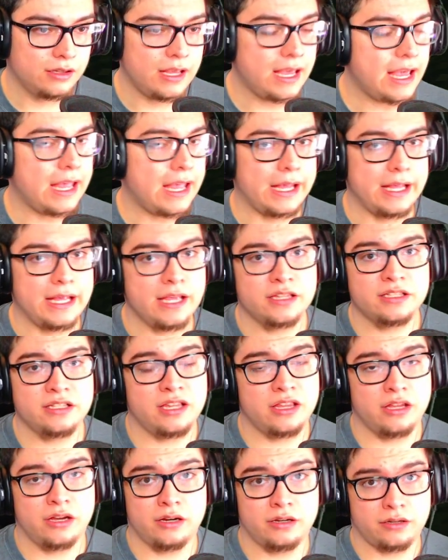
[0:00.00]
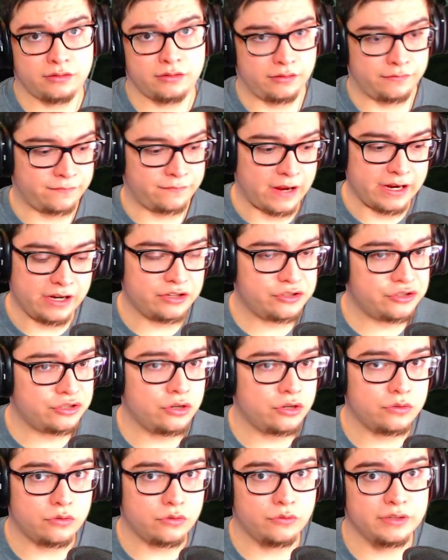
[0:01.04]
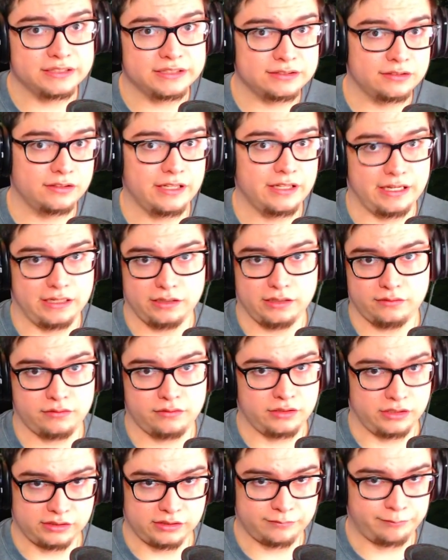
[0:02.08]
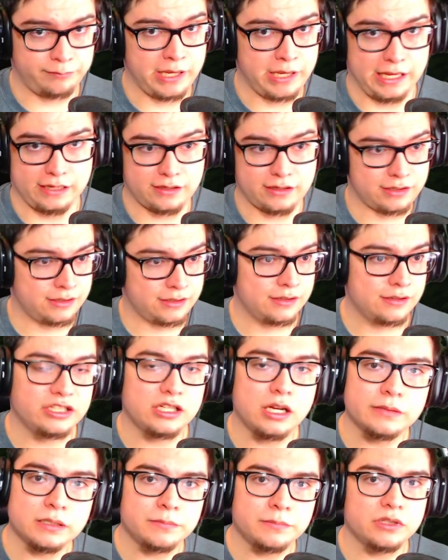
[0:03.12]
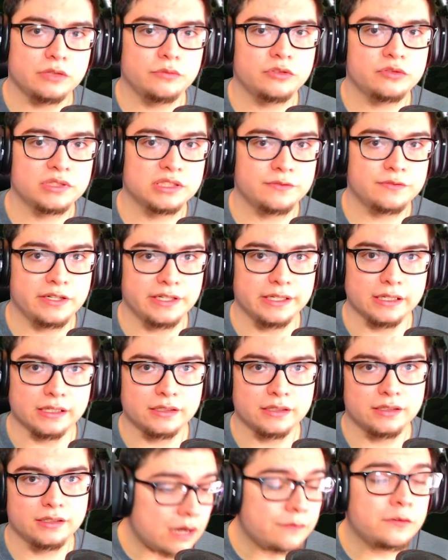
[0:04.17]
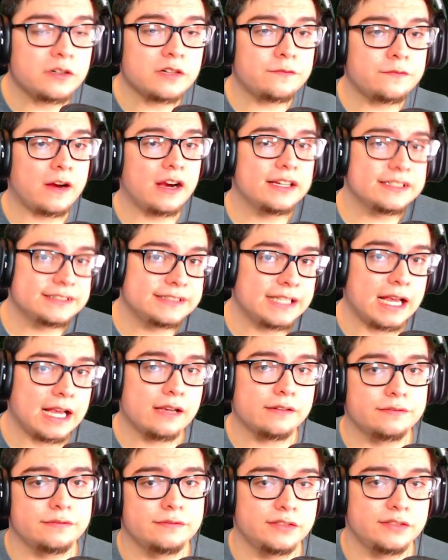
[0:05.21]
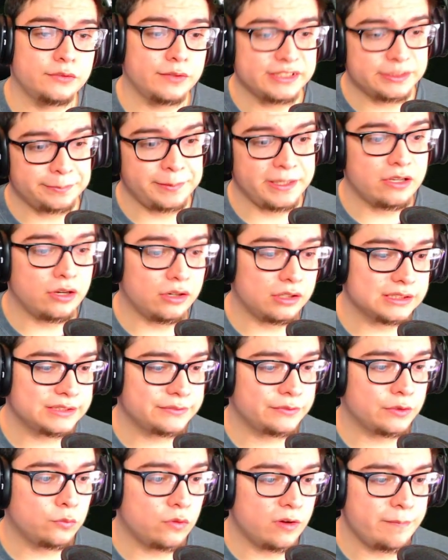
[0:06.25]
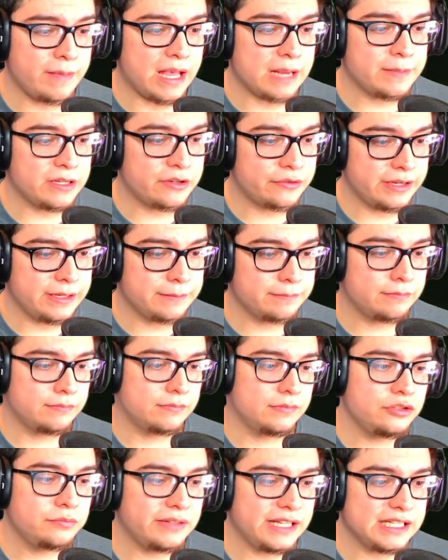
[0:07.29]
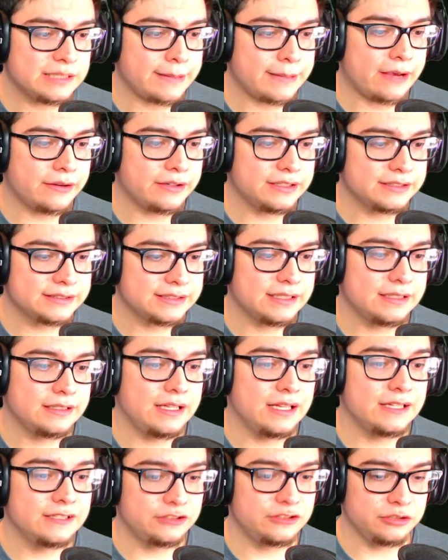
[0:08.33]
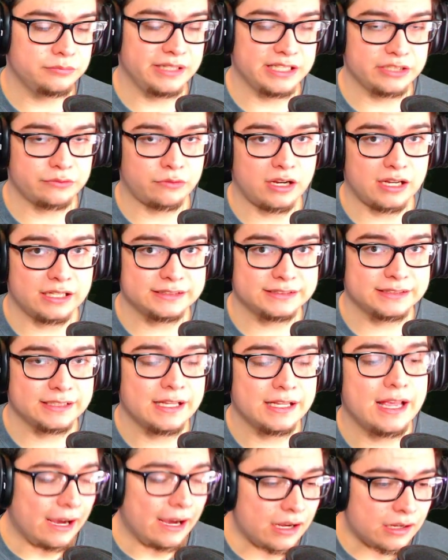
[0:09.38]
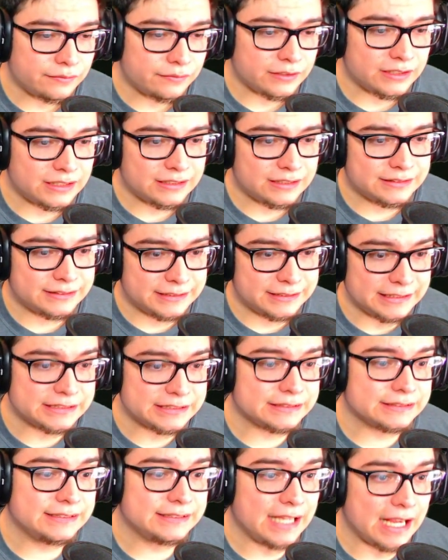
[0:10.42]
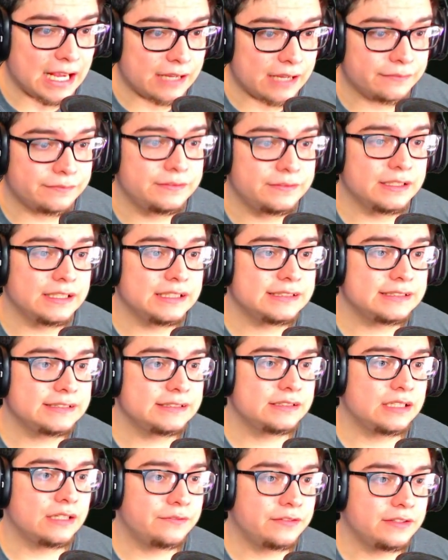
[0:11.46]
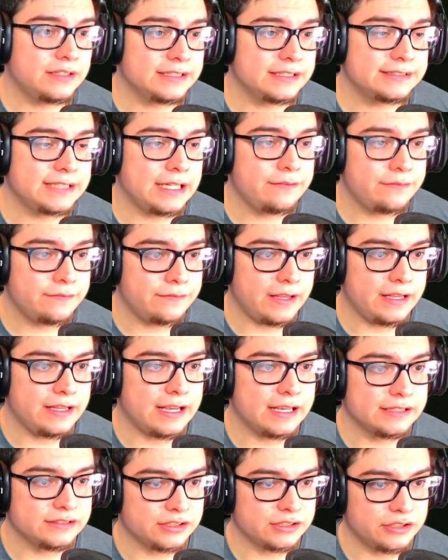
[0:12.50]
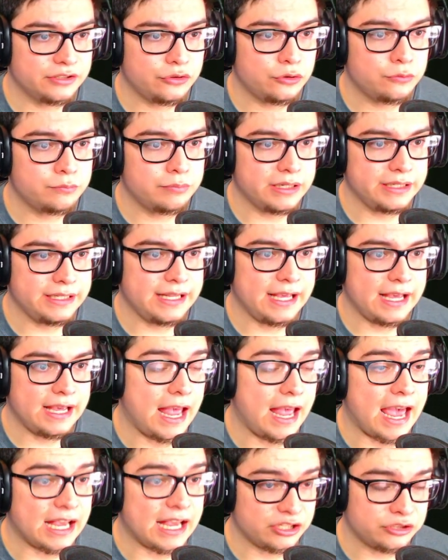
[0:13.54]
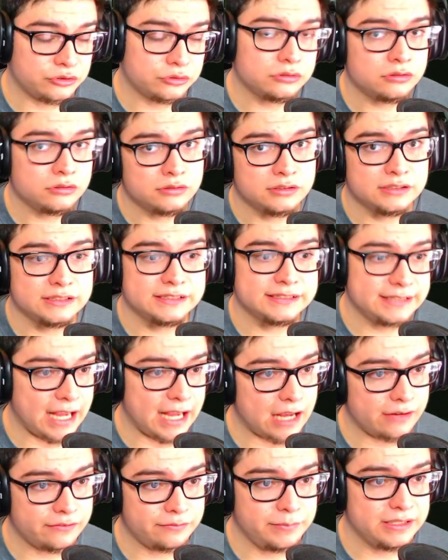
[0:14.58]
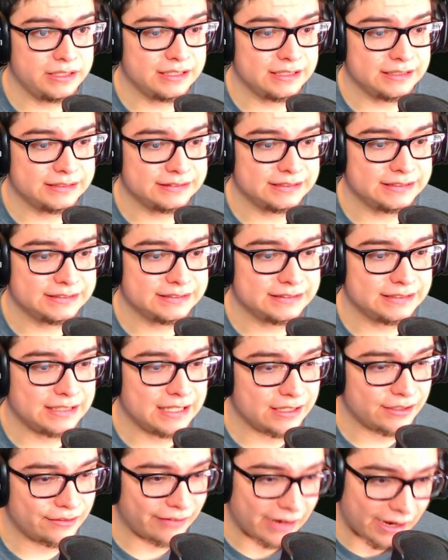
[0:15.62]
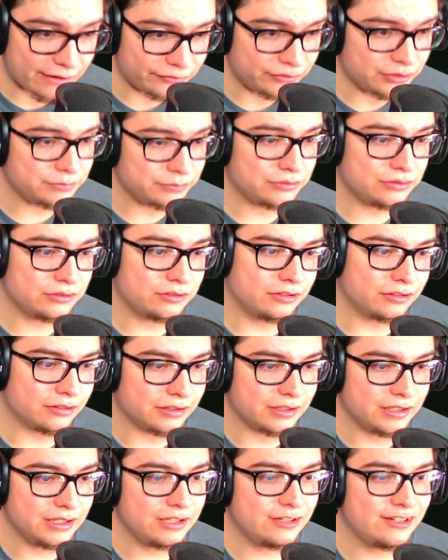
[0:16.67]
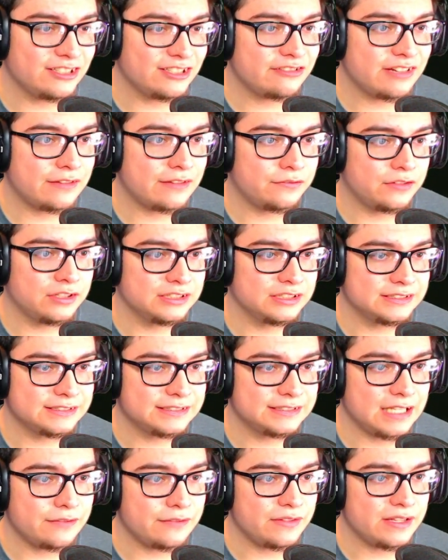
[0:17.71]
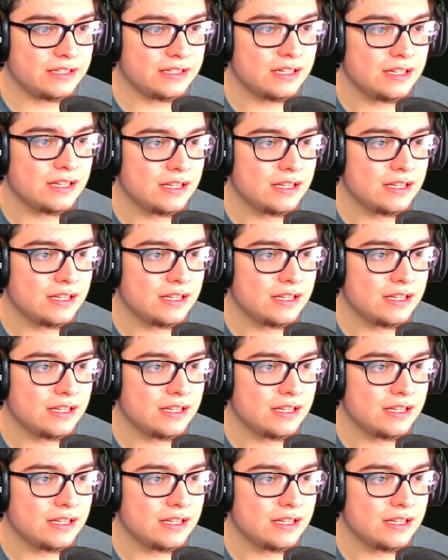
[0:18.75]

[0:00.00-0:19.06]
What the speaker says: Hey, it's either the fire joke or it's lit. Just pick. Actually, comment down below which one's funnier. Now for the Fire Staff, the recipe calls for 1 magma cream, 2 blaze powders, and 2 blaze rods. However, this staff does suffer the same fate as our good old buddy, the Astral Staff, because it's not craftable in CrazyCraft version 7.